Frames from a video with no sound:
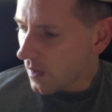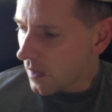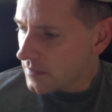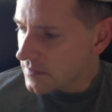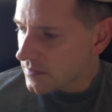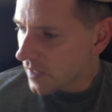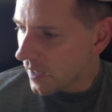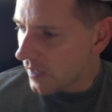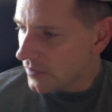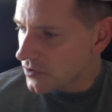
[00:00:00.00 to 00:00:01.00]

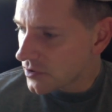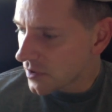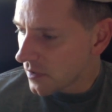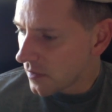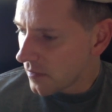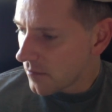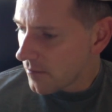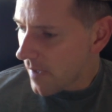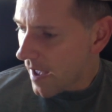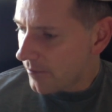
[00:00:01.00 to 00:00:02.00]
stage
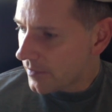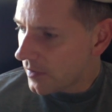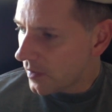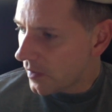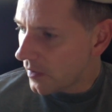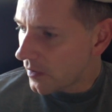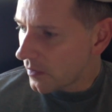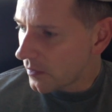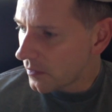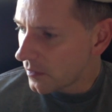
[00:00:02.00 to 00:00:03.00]
map here.
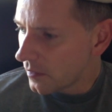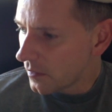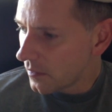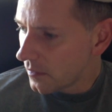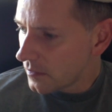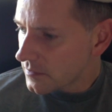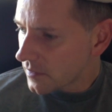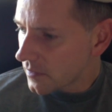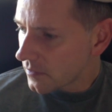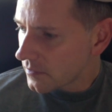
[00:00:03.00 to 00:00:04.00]
Let's
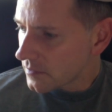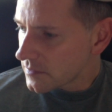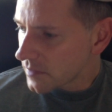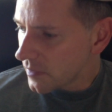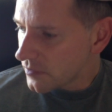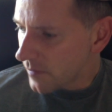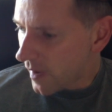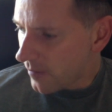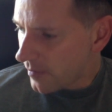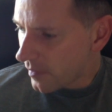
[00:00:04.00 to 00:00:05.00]
take a look at the stage map.